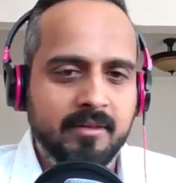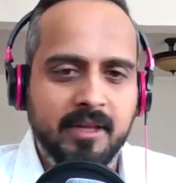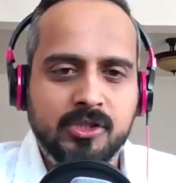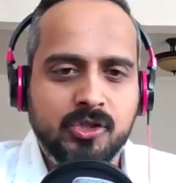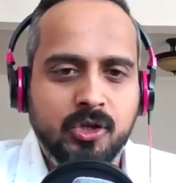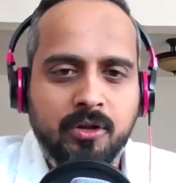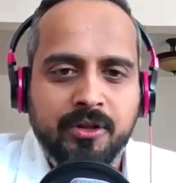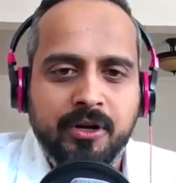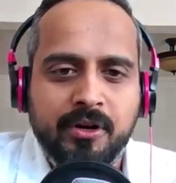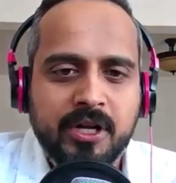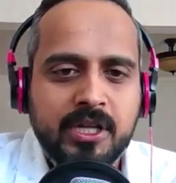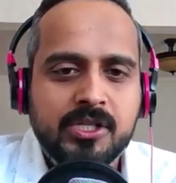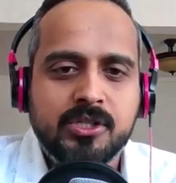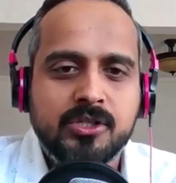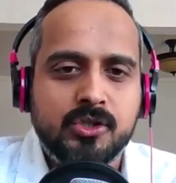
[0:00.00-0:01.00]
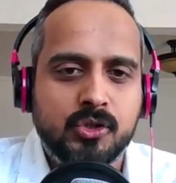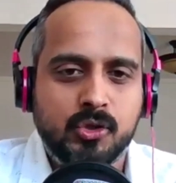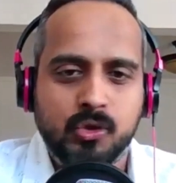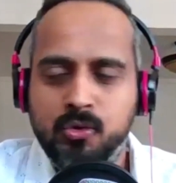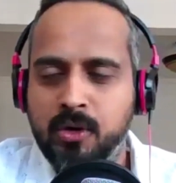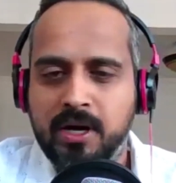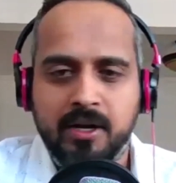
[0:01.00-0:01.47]
That's all there is
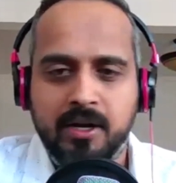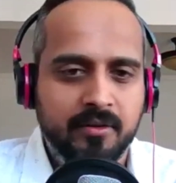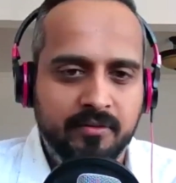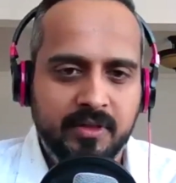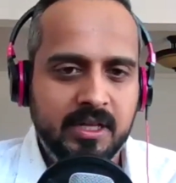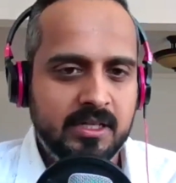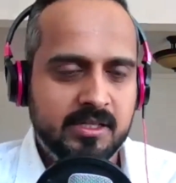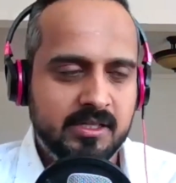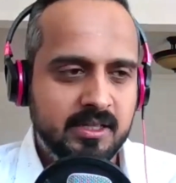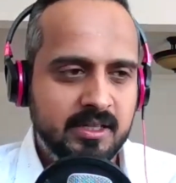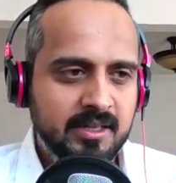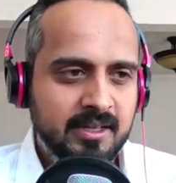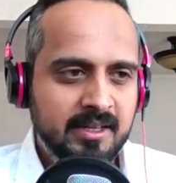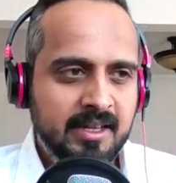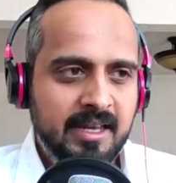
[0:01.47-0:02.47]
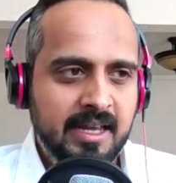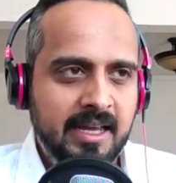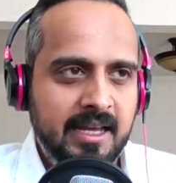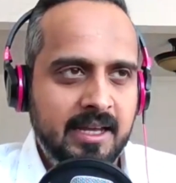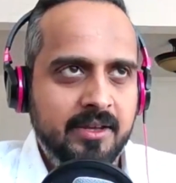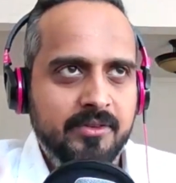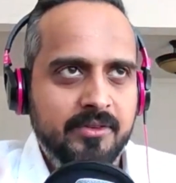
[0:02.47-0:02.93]
to any of this.
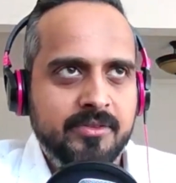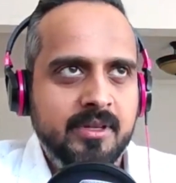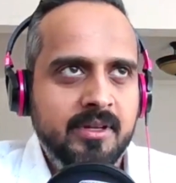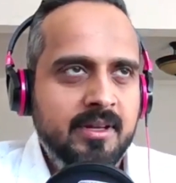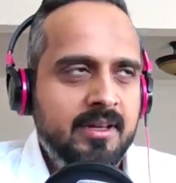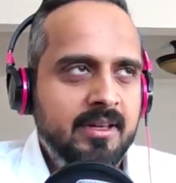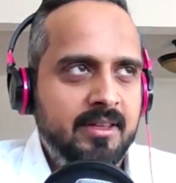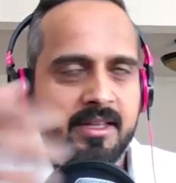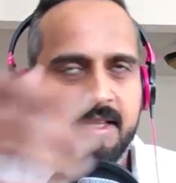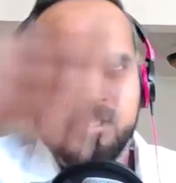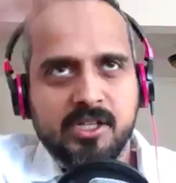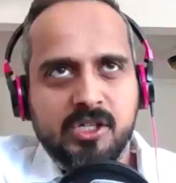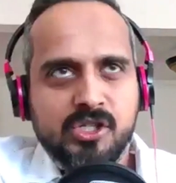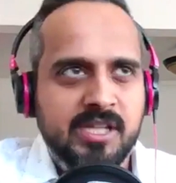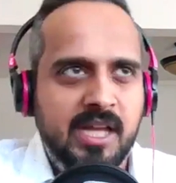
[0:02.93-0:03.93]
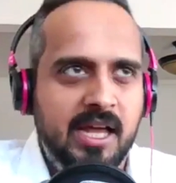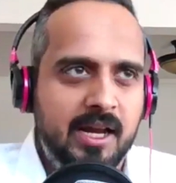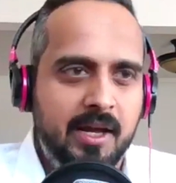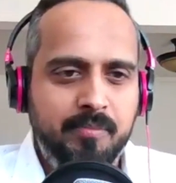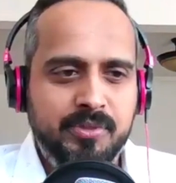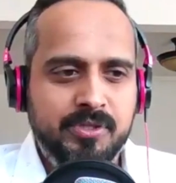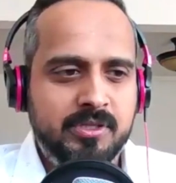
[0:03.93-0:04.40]
Is these are
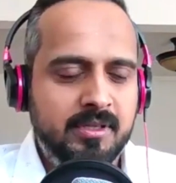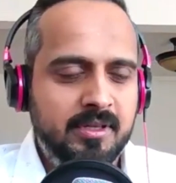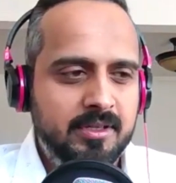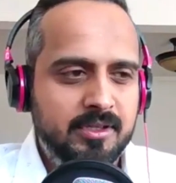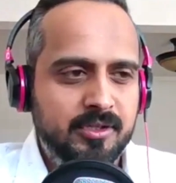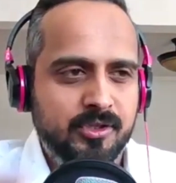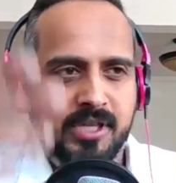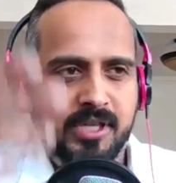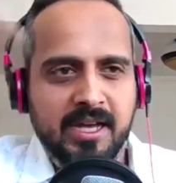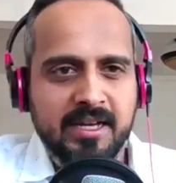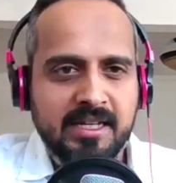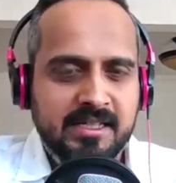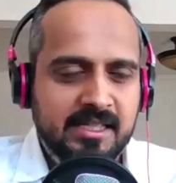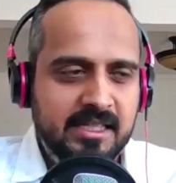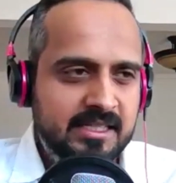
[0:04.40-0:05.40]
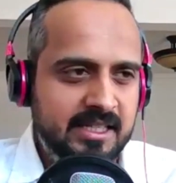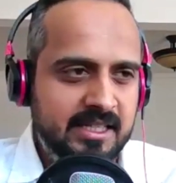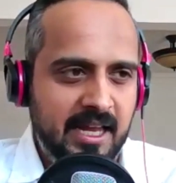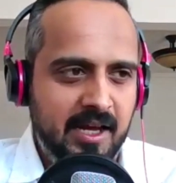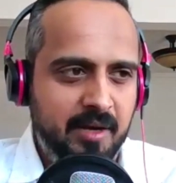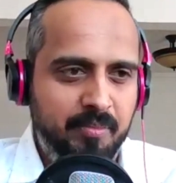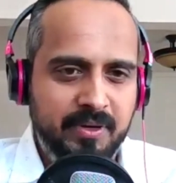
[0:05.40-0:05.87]
setups. Society is a
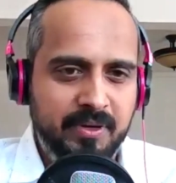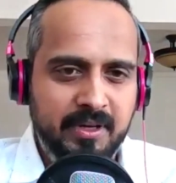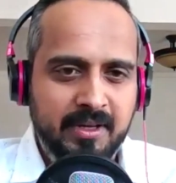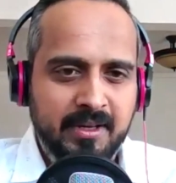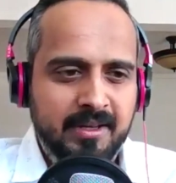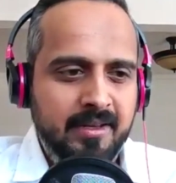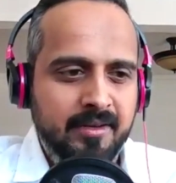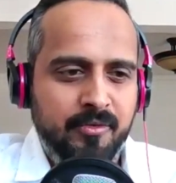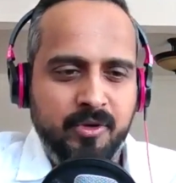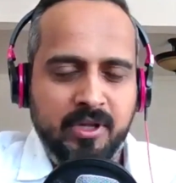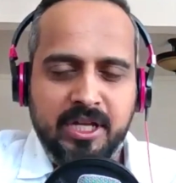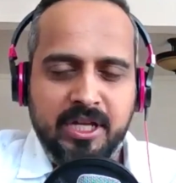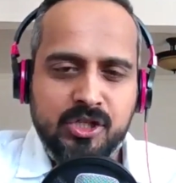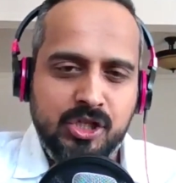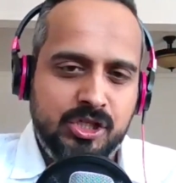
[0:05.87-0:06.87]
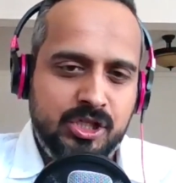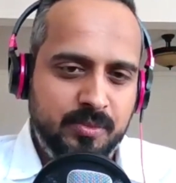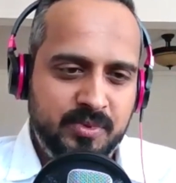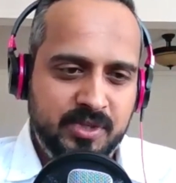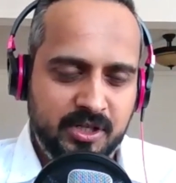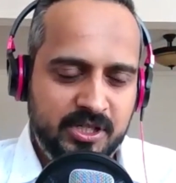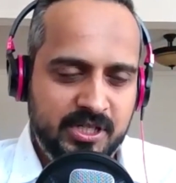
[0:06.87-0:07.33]
setup.
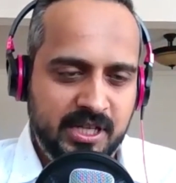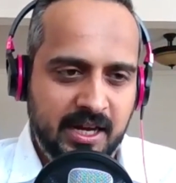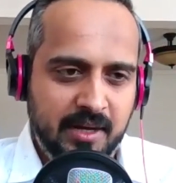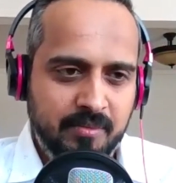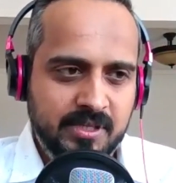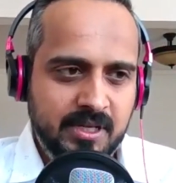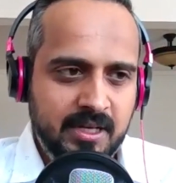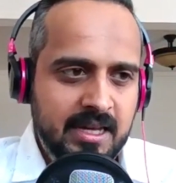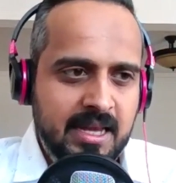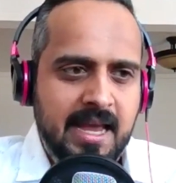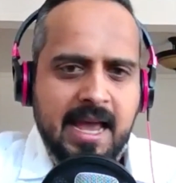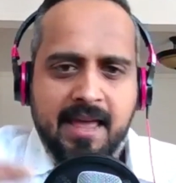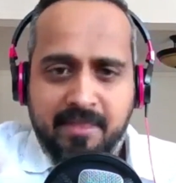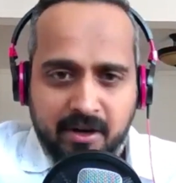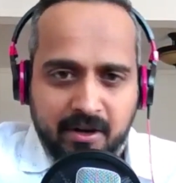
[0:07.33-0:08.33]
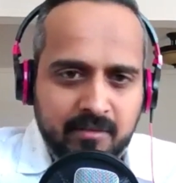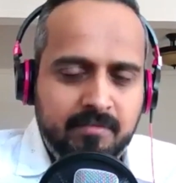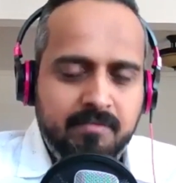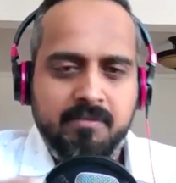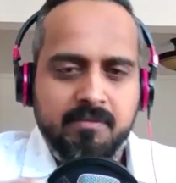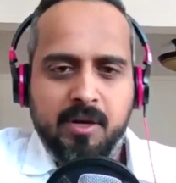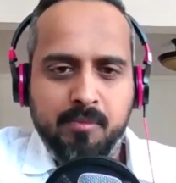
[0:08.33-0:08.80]
Relationships are setups, and they're
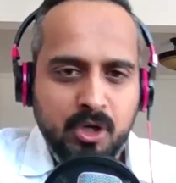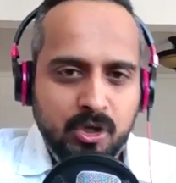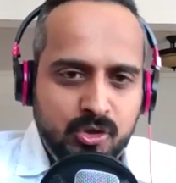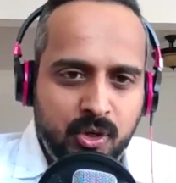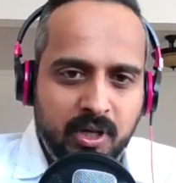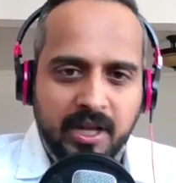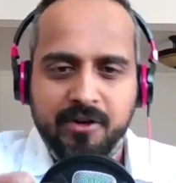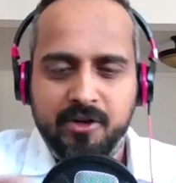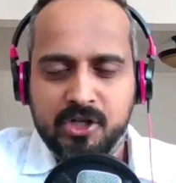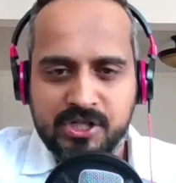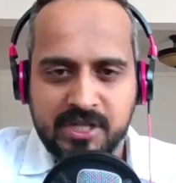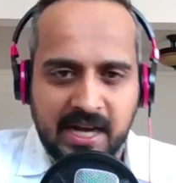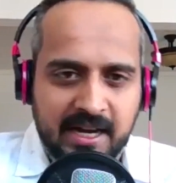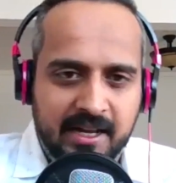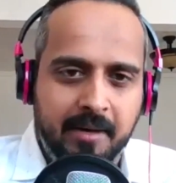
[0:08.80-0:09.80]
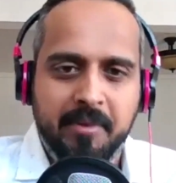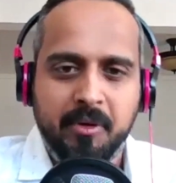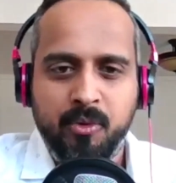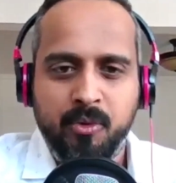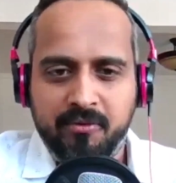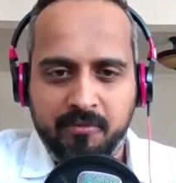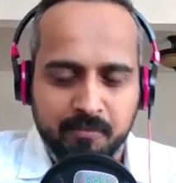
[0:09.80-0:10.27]
mutual understanding. I mean,
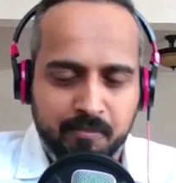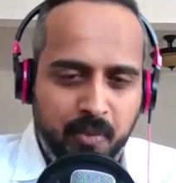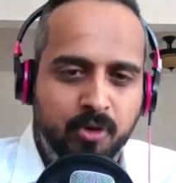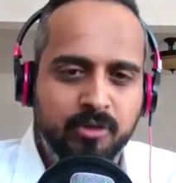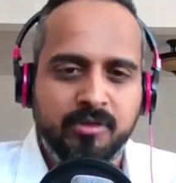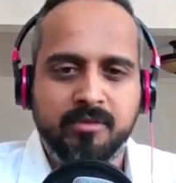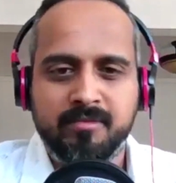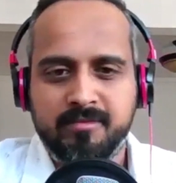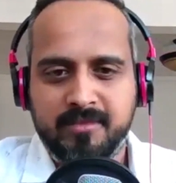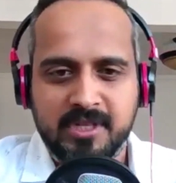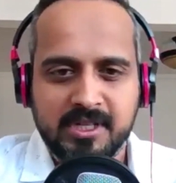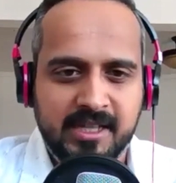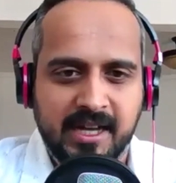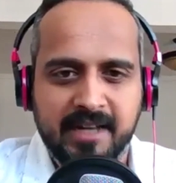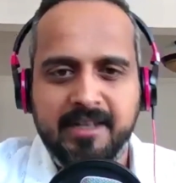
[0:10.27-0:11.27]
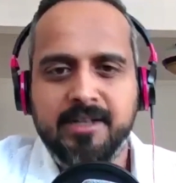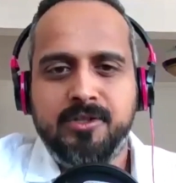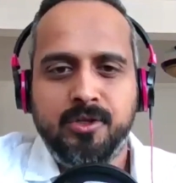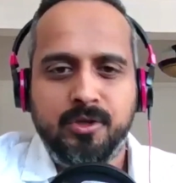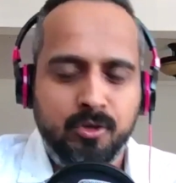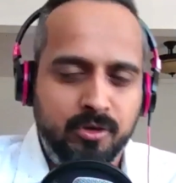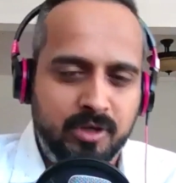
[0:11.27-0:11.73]
we've both decided
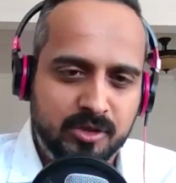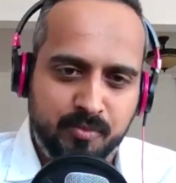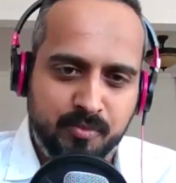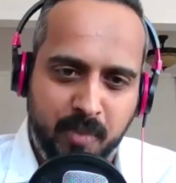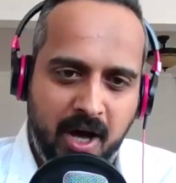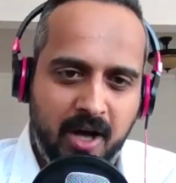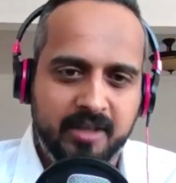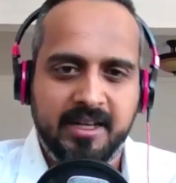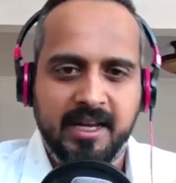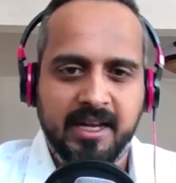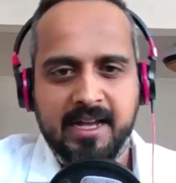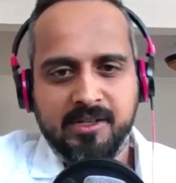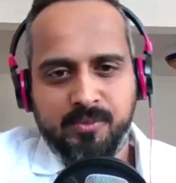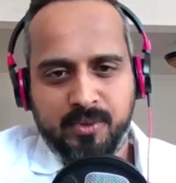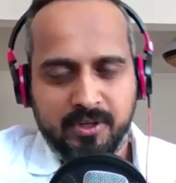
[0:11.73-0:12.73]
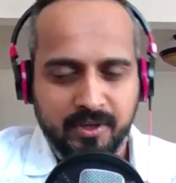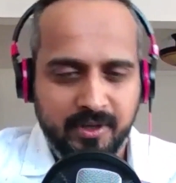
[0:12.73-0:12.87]
to do this podcast.